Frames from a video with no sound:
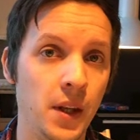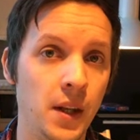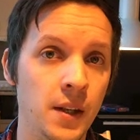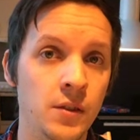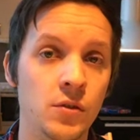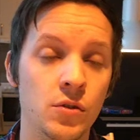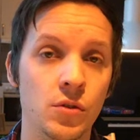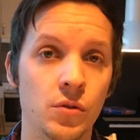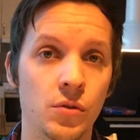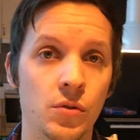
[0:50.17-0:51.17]

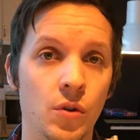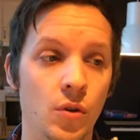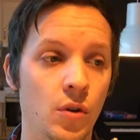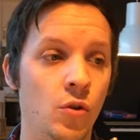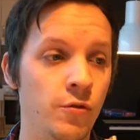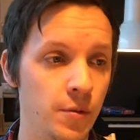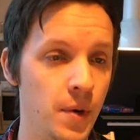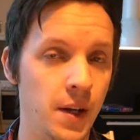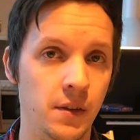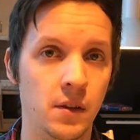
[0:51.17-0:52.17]
into
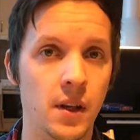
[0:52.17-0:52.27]
Overmind.